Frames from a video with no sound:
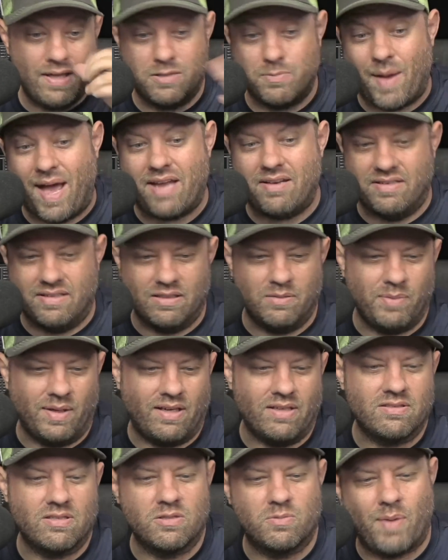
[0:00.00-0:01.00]
it's patented
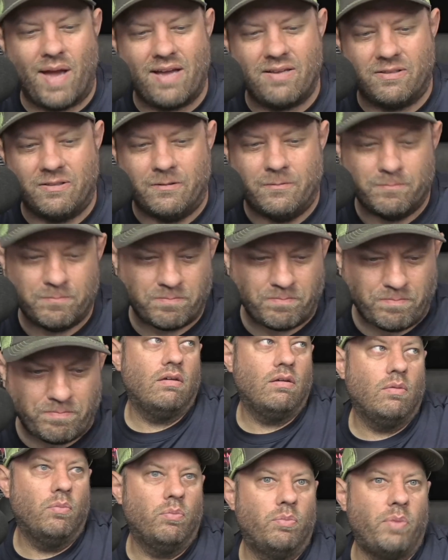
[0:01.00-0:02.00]
because it's patented.
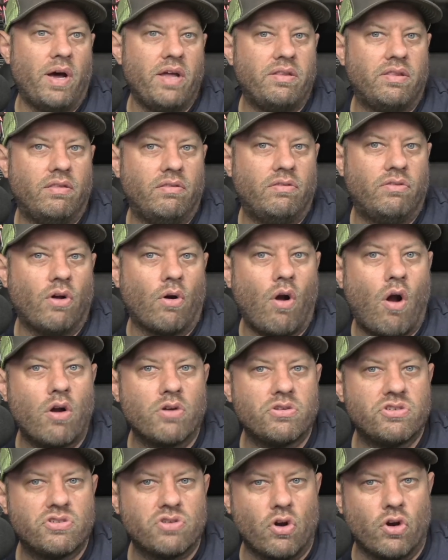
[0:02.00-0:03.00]
But there
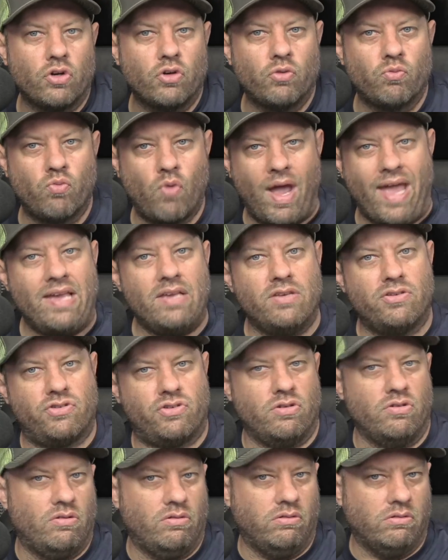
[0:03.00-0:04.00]
are certain ways
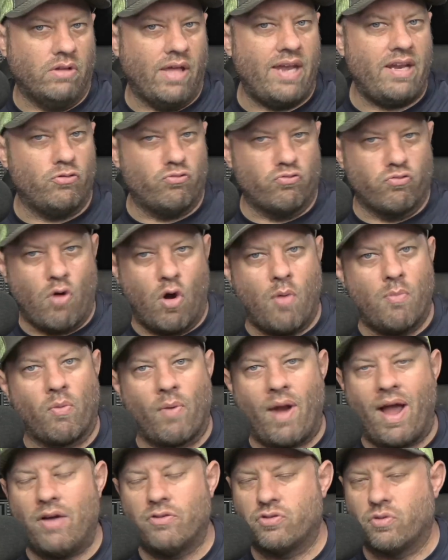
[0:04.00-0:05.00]
to let it roam
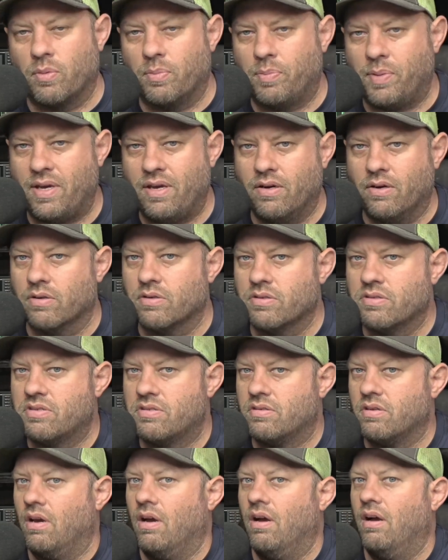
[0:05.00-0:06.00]
around to
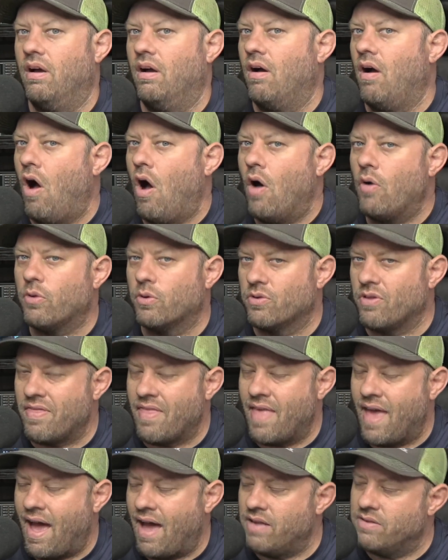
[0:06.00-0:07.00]
repeaters uh, other
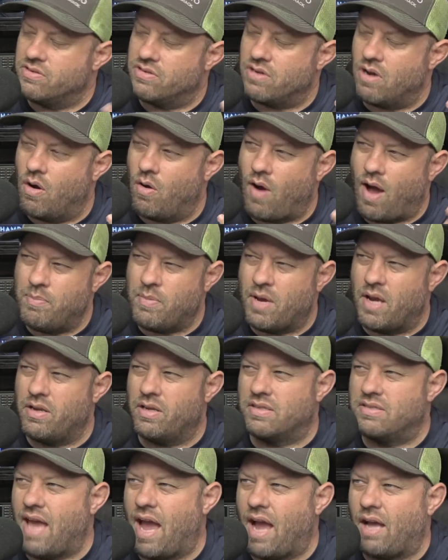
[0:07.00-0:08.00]
than that. So I'm not
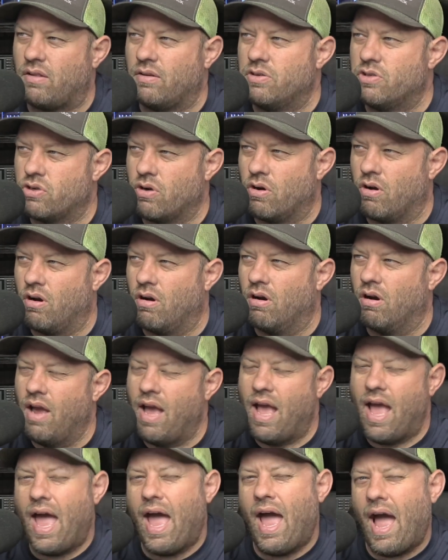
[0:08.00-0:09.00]
exactly sure
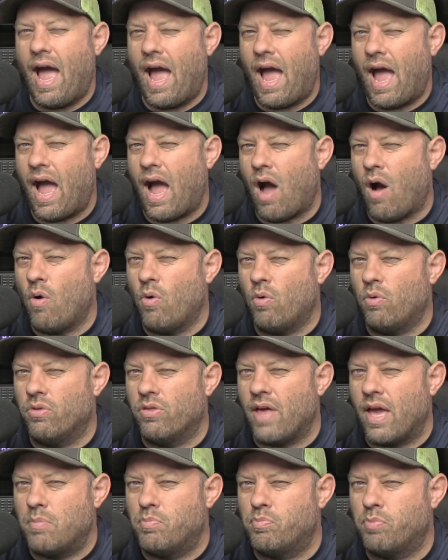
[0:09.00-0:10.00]
how
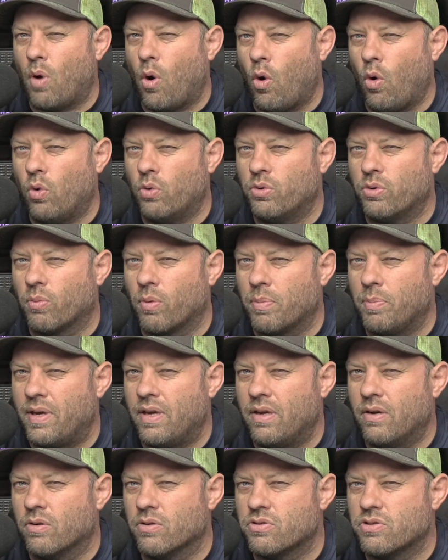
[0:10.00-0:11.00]
they pull the
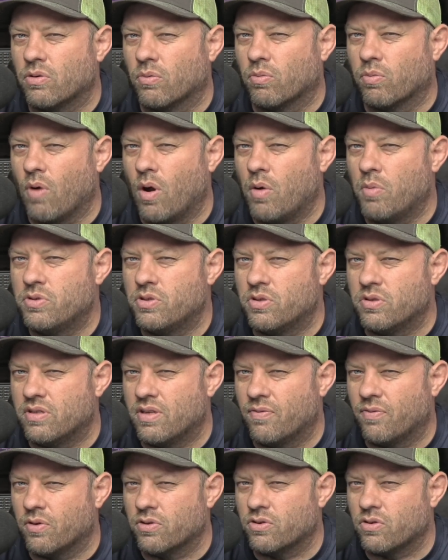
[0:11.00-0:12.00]
repeaters to roam to
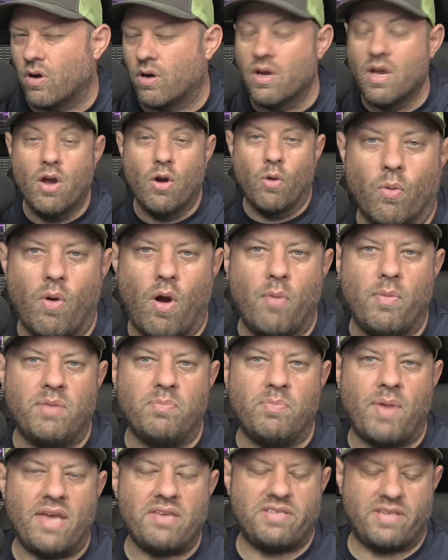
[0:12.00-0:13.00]
different talk.
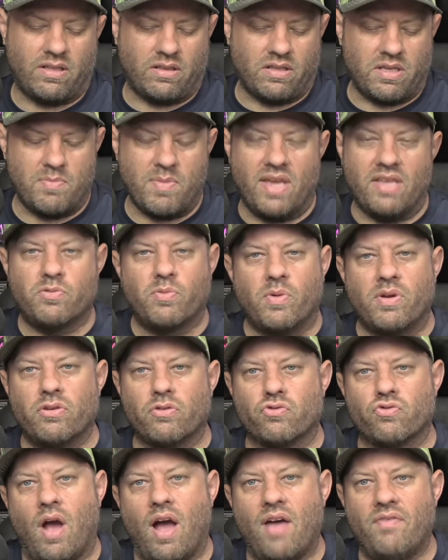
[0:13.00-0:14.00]
Roaming basically means when
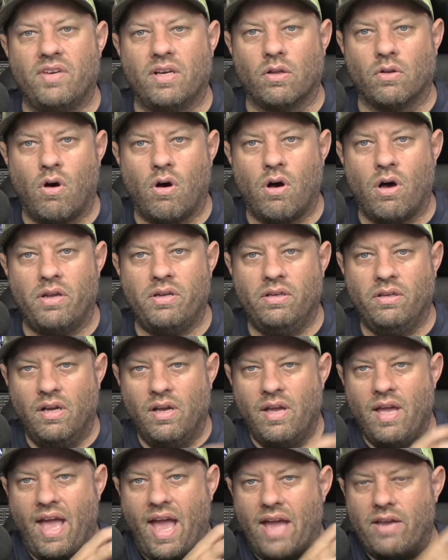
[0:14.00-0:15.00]
you're driving along
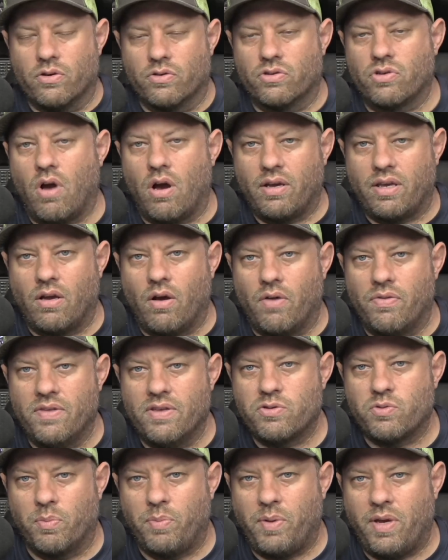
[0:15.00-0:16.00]
and you're talking on
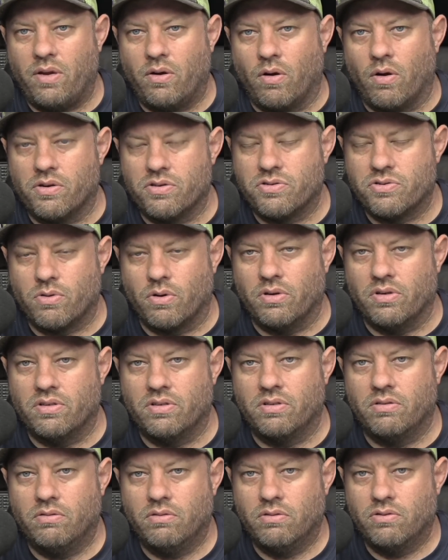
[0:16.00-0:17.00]
this repeater on a
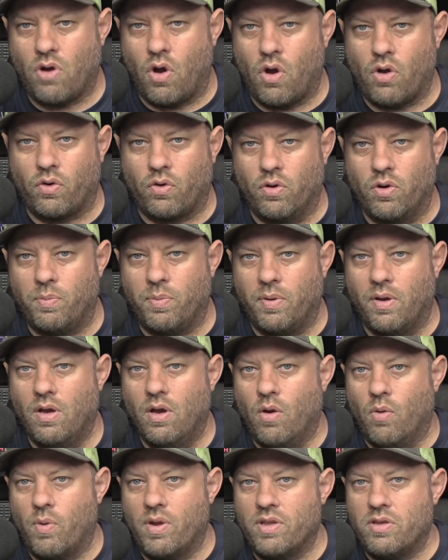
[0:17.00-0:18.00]
certain talk group,
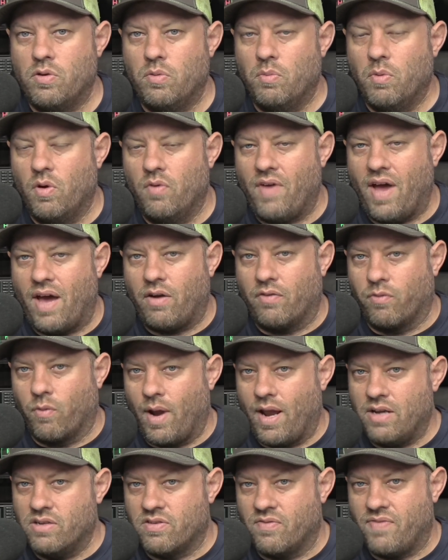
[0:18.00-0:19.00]
when you move out of
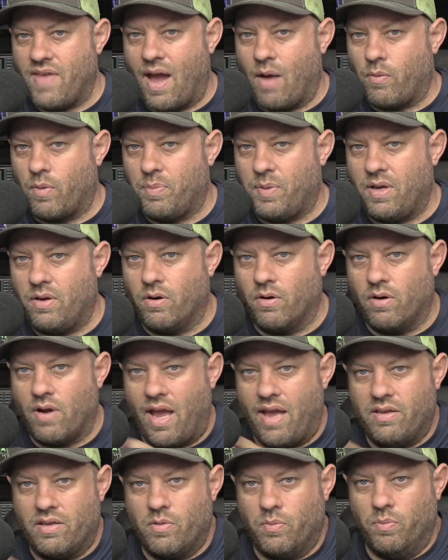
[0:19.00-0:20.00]
range of that repeater
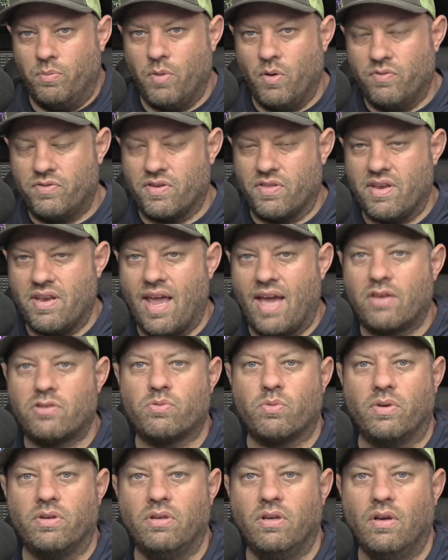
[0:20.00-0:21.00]
and you move to the
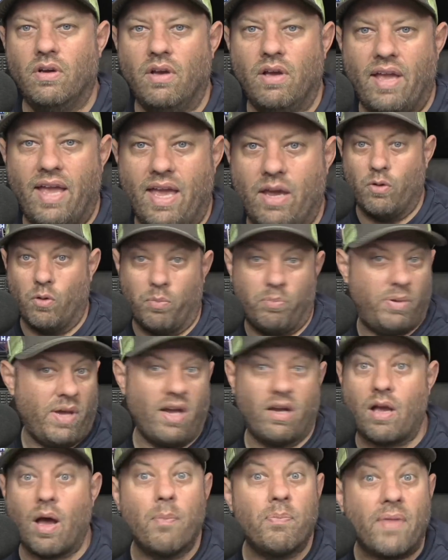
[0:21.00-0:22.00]
next one, it'll
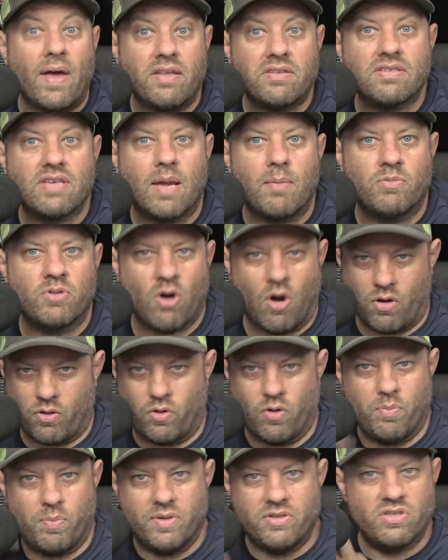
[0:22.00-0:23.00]
pick up that same talk
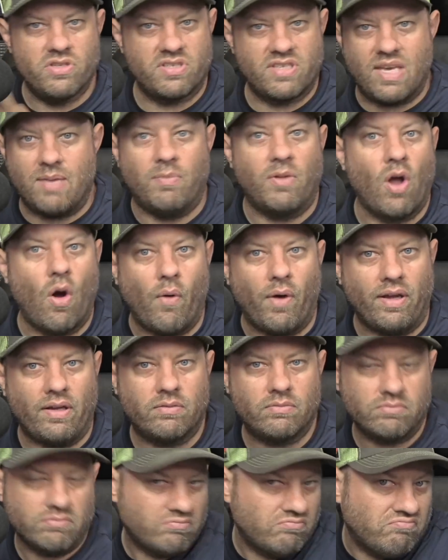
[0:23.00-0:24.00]
group and just keep going